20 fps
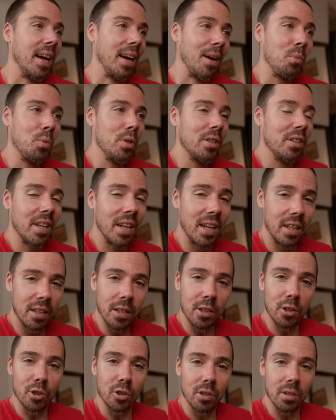I wouldn't
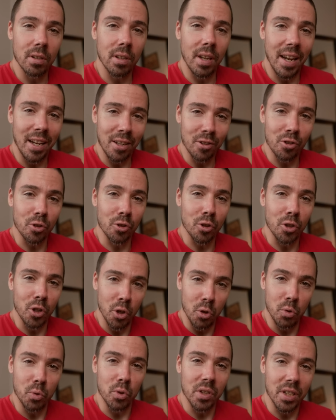take this answer
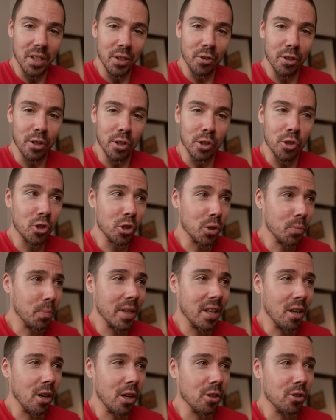too serious just
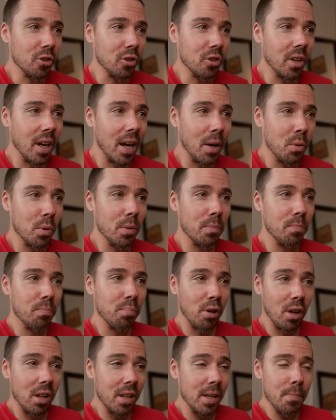because I would
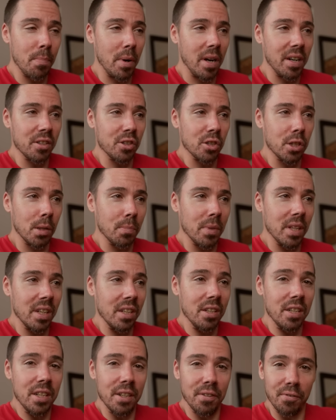probably buy
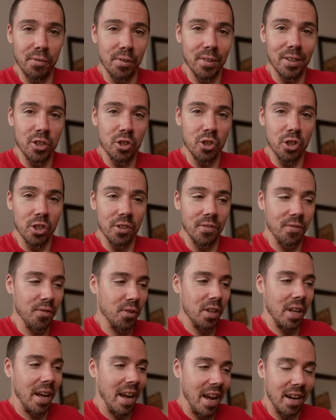something different just
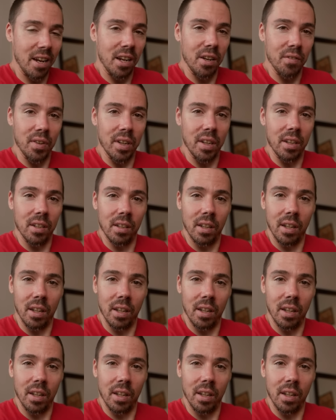for the heck of it.